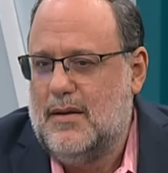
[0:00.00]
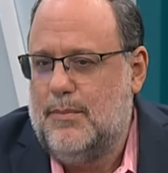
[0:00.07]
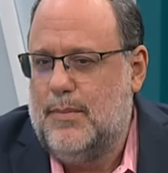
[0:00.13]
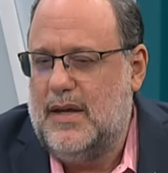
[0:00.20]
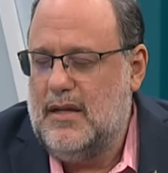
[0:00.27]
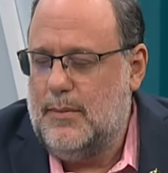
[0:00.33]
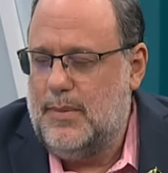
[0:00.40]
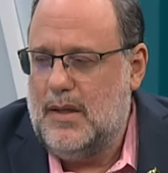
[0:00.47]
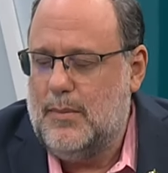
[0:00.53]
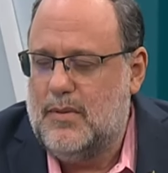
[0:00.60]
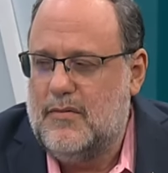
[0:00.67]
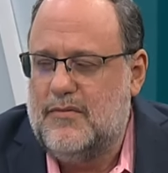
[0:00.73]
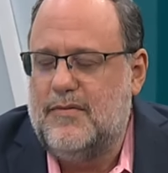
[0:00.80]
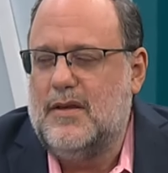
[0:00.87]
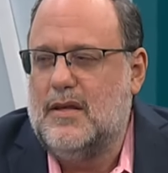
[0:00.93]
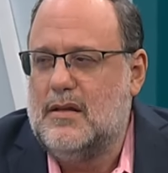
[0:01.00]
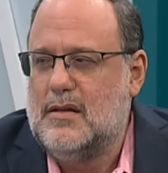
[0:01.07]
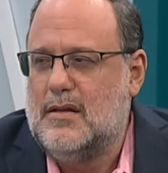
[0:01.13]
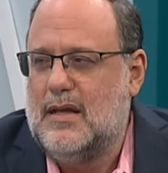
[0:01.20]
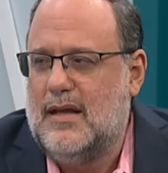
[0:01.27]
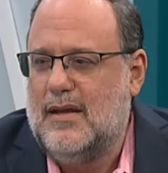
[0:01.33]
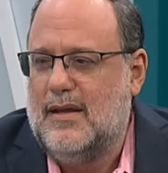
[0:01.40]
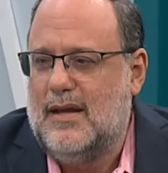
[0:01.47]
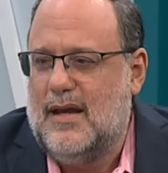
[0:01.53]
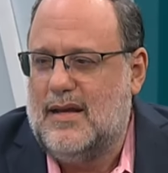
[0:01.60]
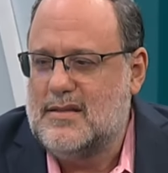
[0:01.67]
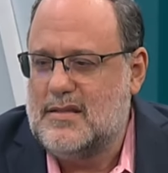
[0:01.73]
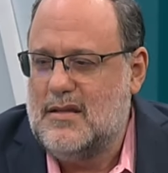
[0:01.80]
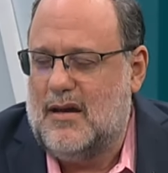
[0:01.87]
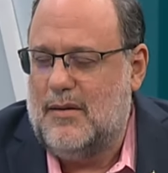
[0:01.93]
many people feel
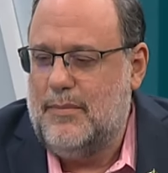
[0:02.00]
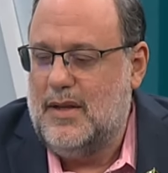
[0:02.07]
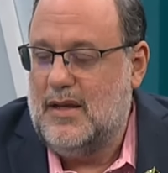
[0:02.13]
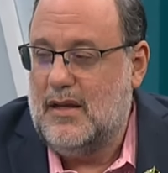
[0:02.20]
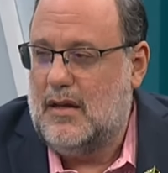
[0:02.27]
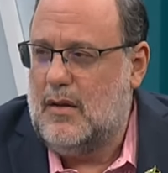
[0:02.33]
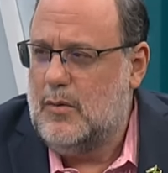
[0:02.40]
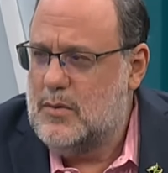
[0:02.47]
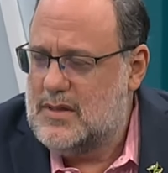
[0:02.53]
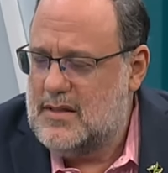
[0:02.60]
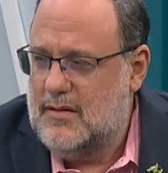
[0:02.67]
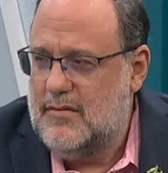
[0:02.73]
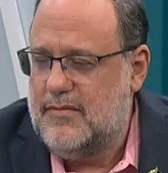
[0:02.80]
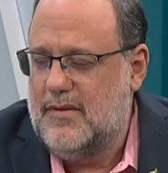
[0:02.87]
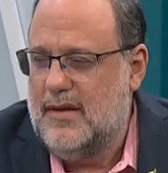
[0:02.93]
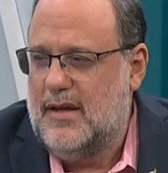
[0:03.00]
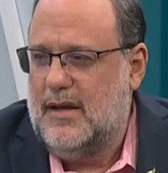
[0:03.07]
has not been inclusive,